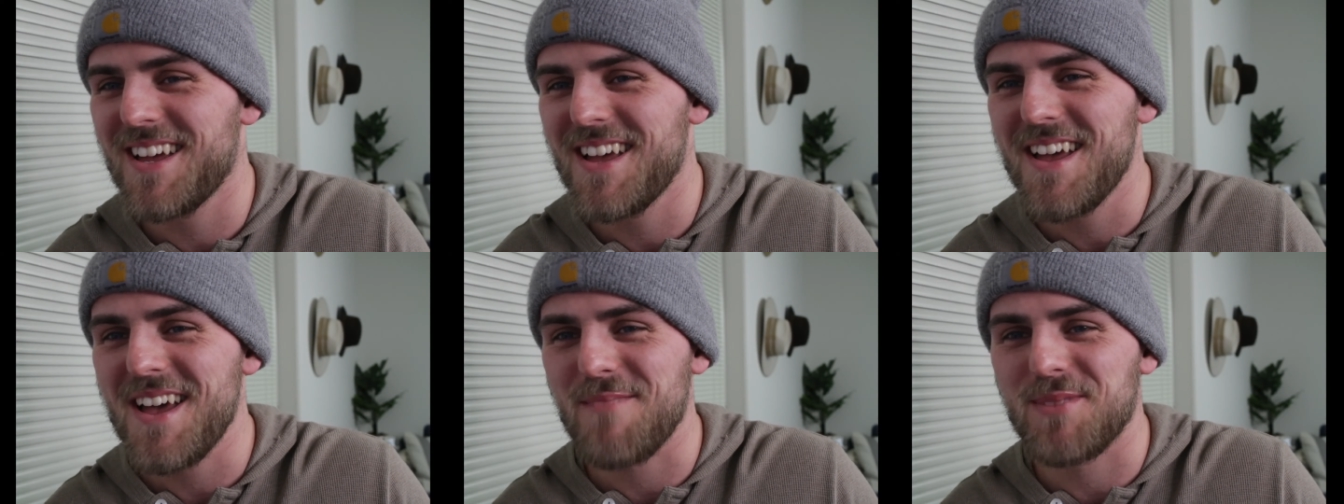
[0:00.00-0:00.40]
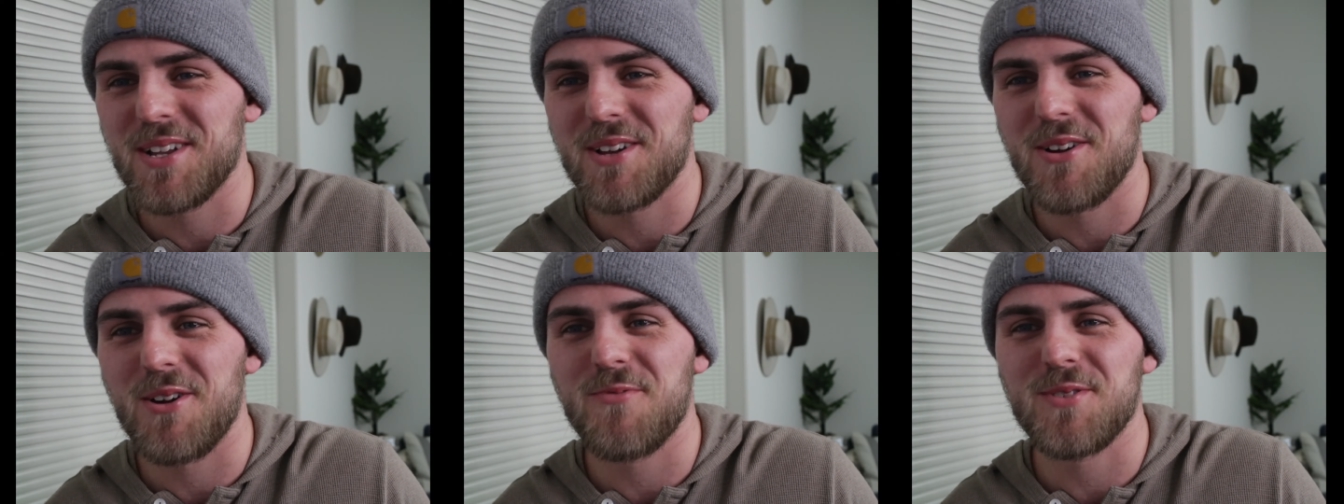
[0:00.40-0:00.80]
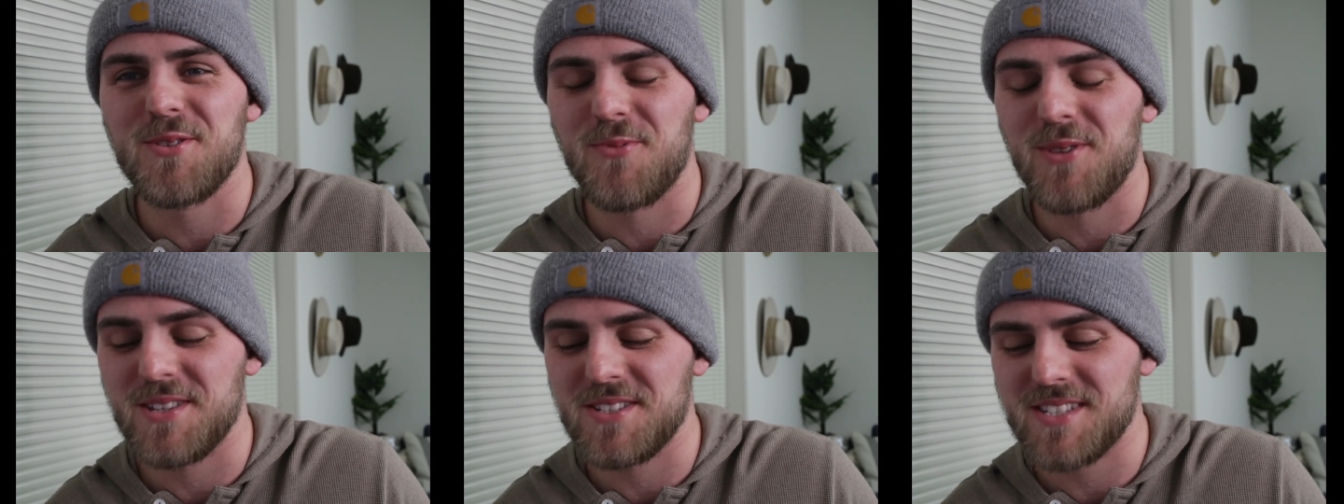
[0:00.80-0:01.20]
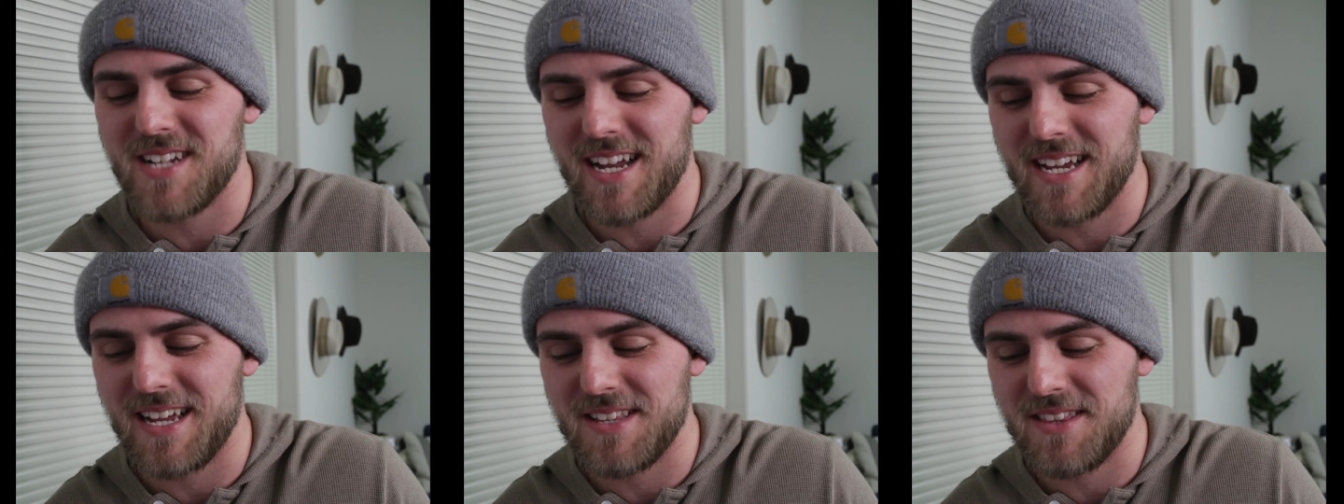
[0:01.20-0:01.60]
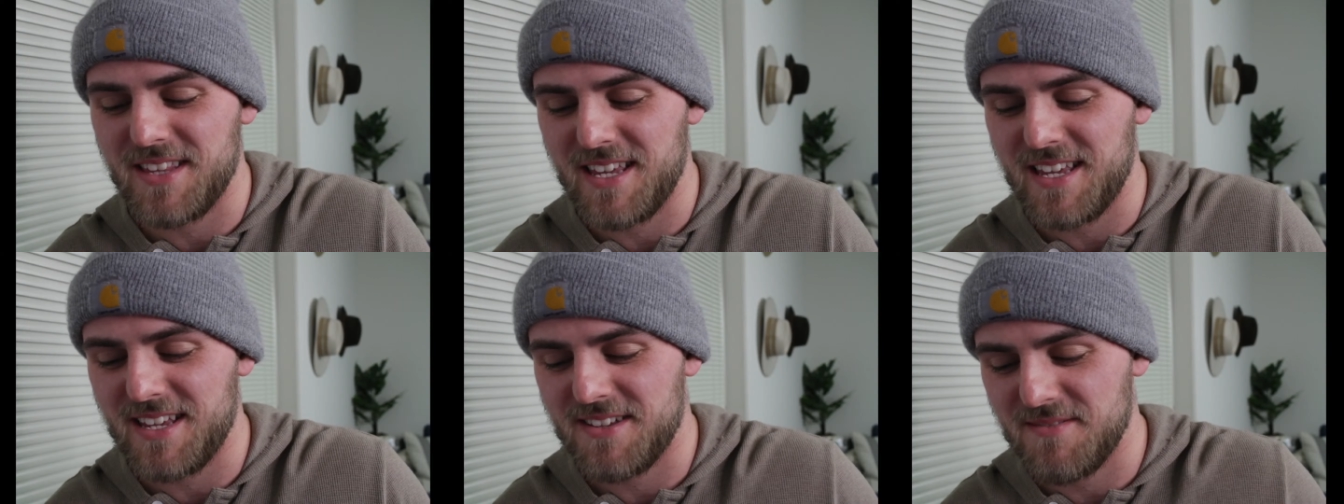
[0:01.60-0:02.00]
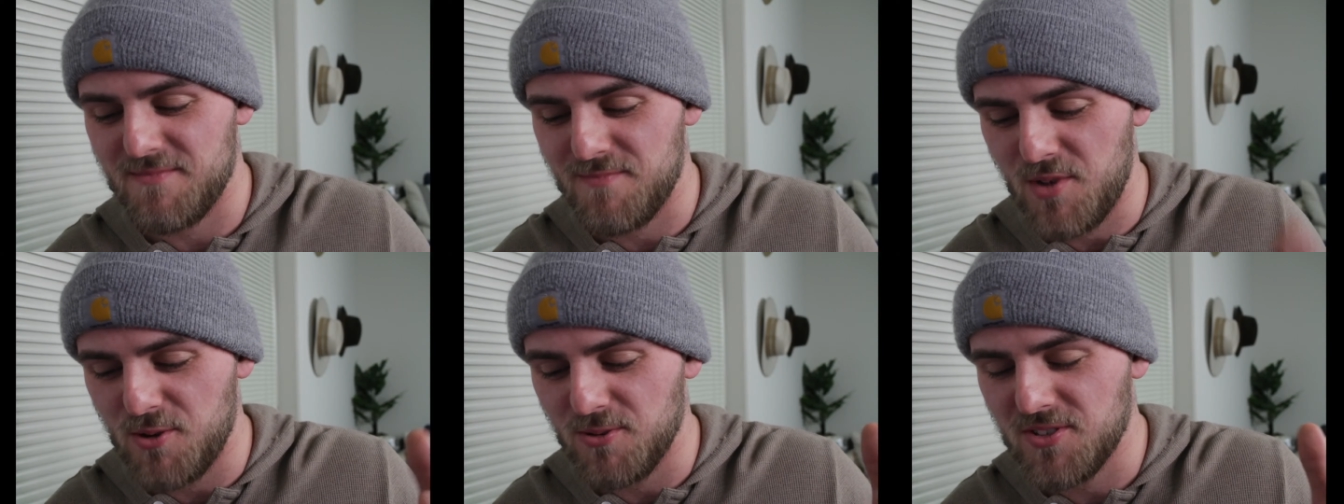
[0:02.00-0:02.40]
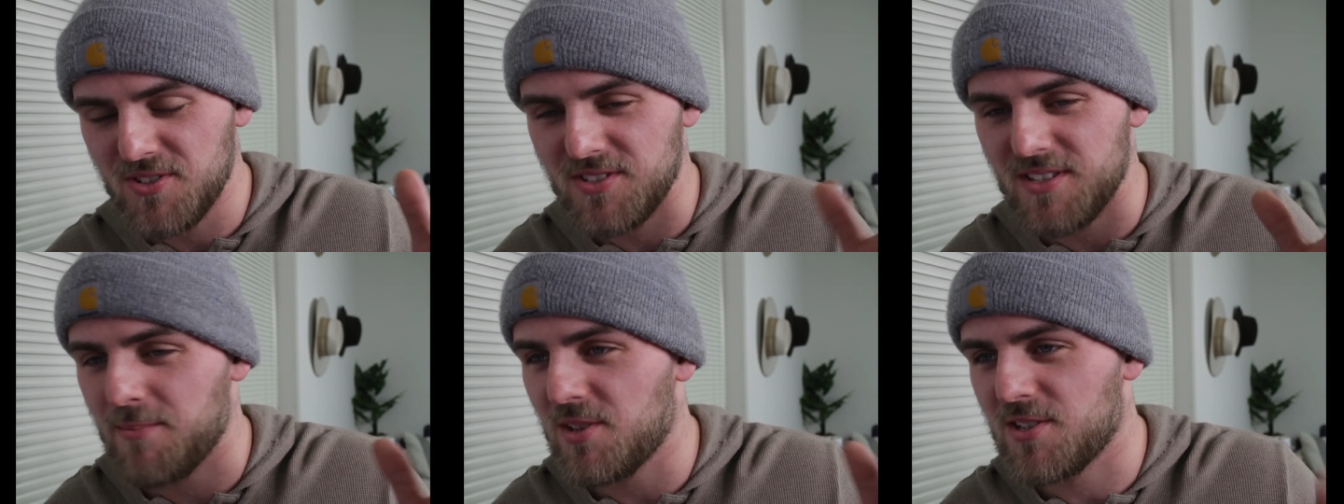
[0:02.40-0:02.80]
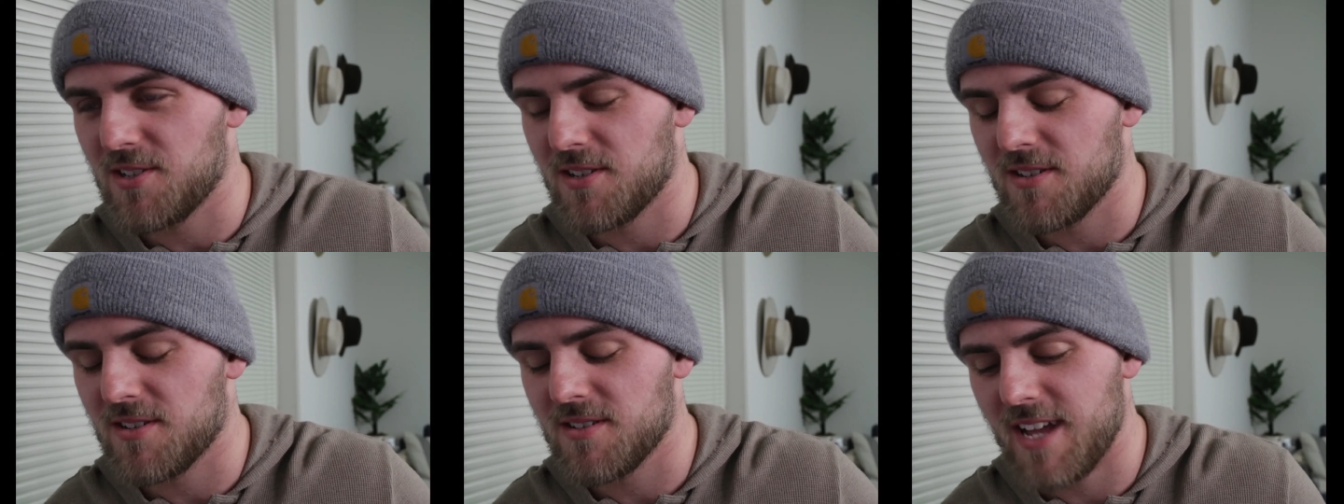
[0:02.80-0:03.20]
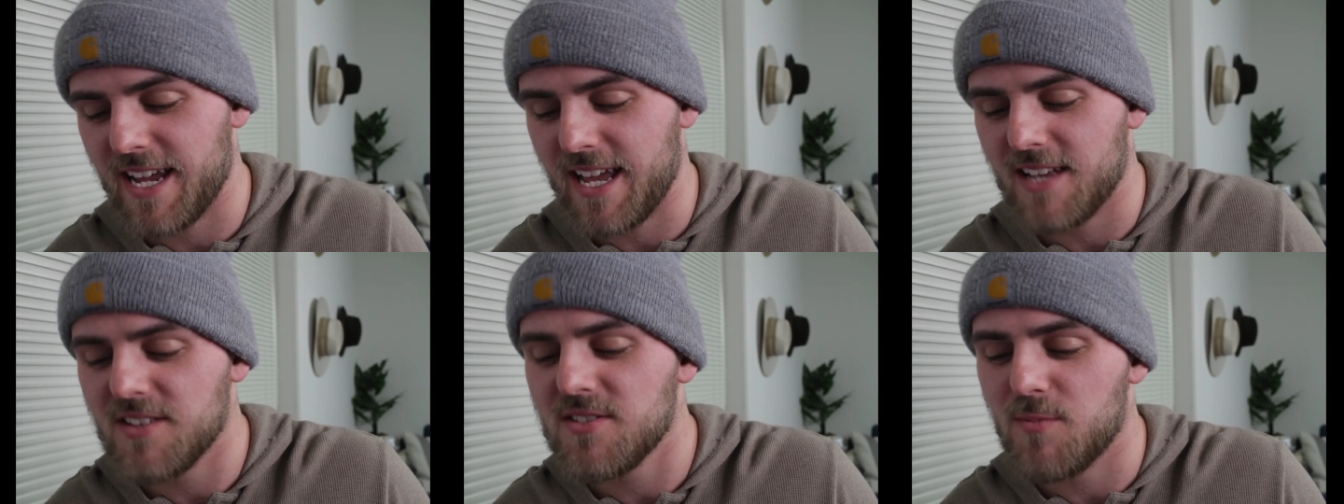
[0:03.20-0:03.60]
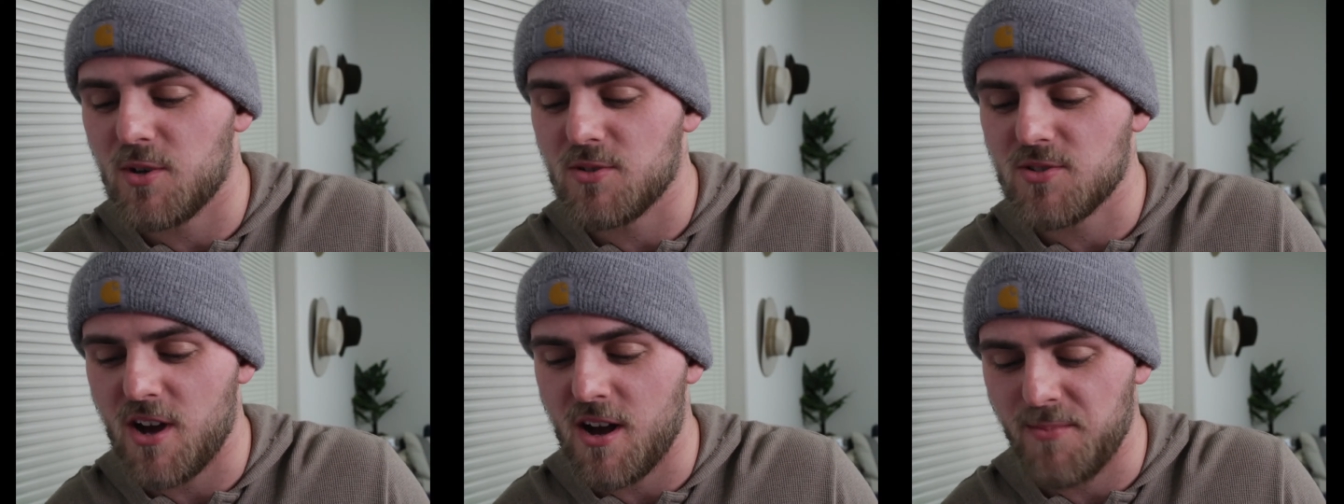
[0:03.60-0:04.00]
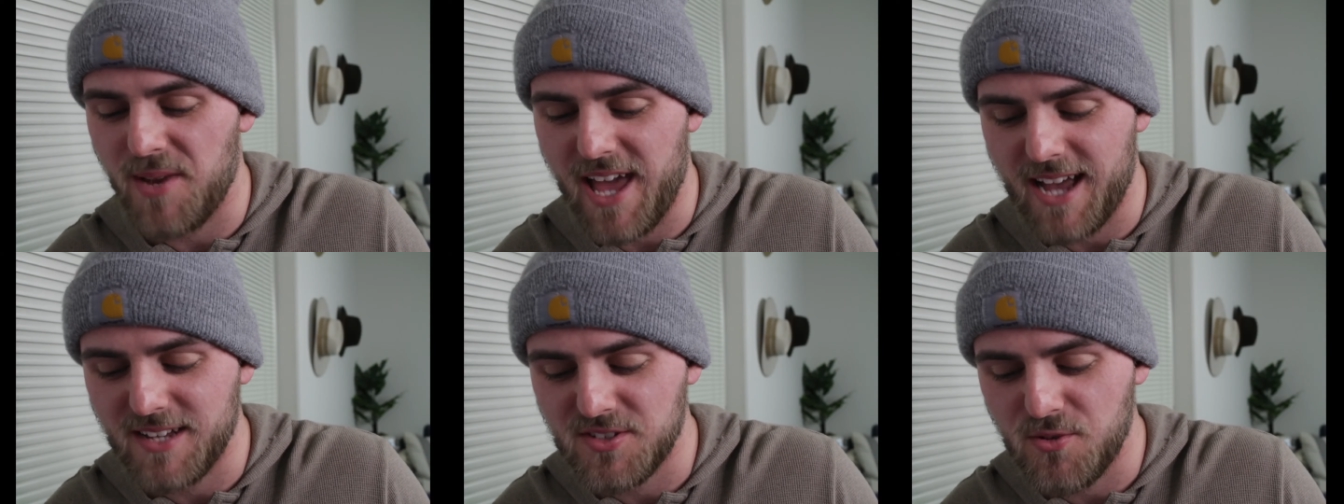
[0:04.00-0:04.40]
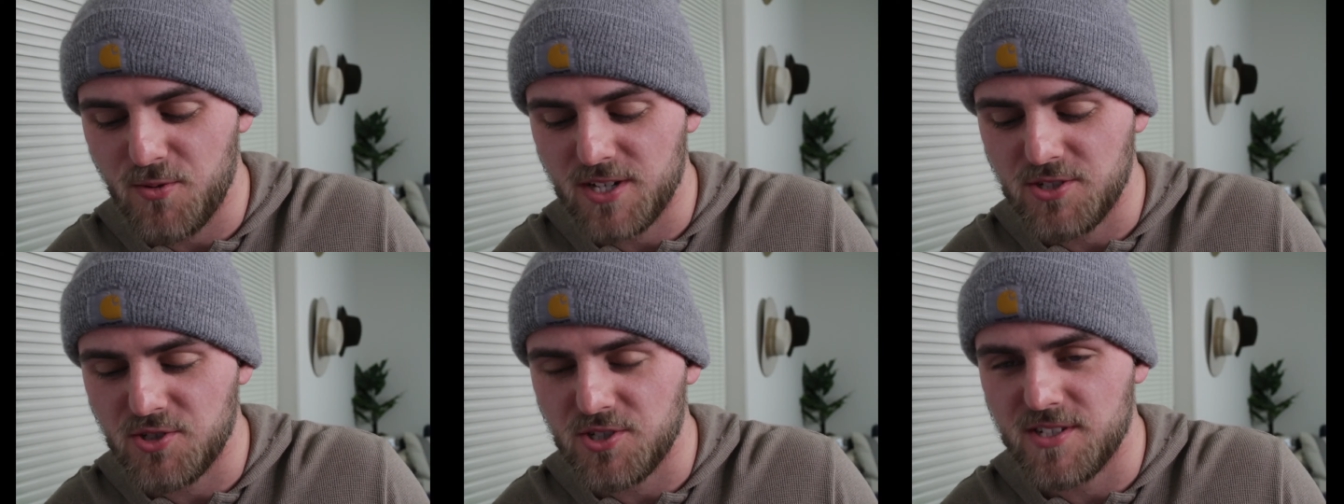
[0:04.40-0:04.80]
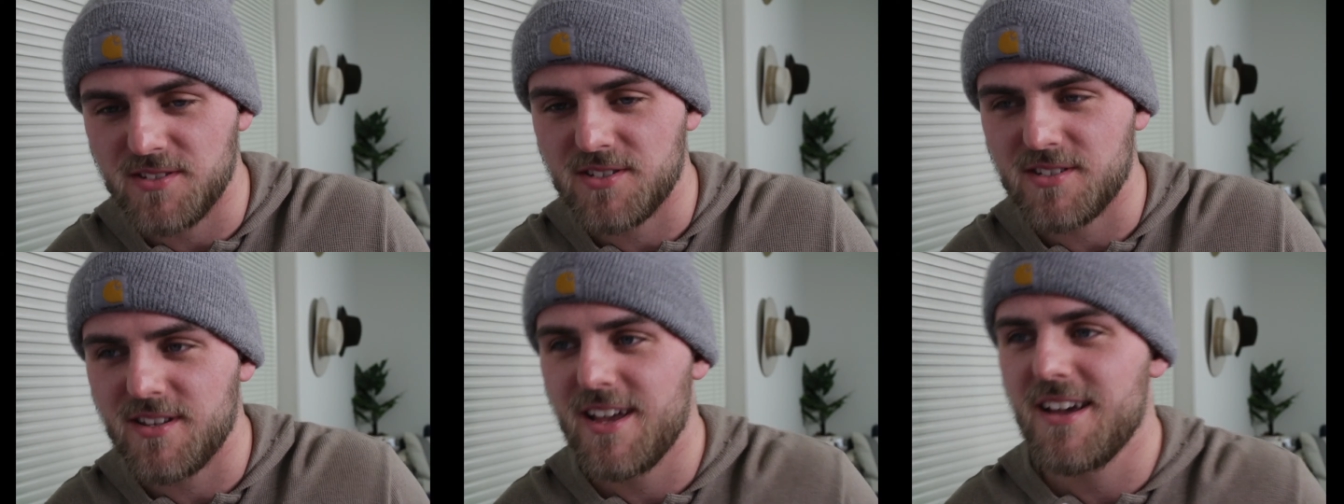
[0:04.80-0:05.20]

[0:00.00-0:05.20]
going to go for the ones that I got the most similar, I guess, most common asked questions.